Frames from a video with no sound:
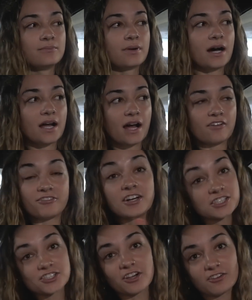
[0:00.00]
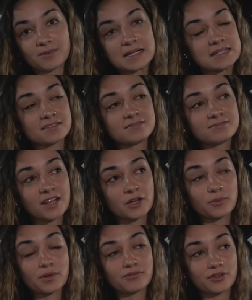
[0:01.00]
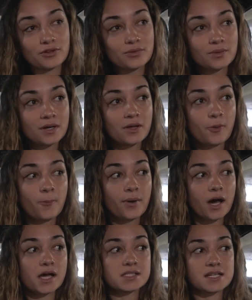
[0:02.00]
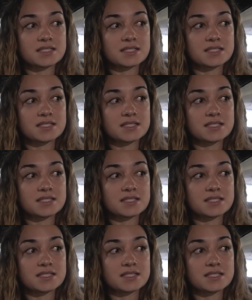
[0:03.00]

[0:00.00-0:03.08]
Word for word: But I finished all of my like review, but